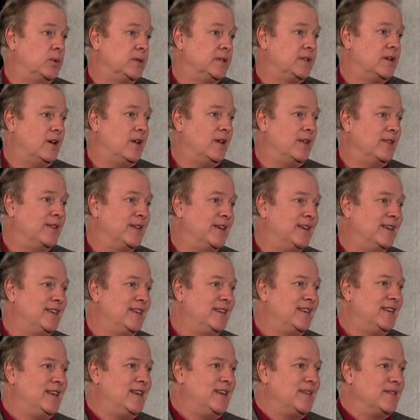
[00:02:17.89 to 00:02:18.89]
would call
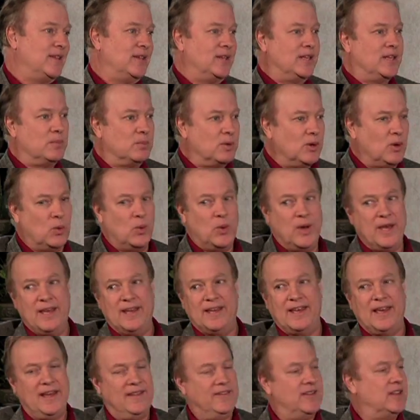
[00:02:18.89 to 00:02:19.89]
the liberal
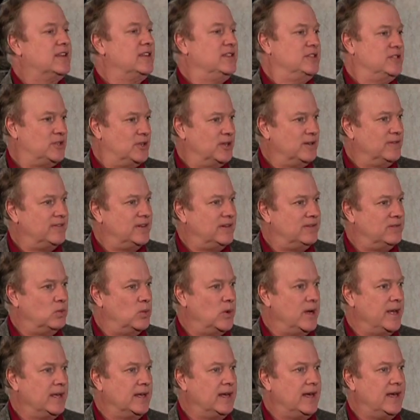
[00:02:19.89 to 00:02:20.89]
wing and the conservative
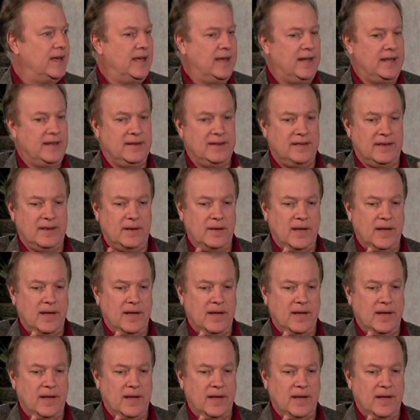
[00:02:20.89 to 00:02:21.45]
wing, and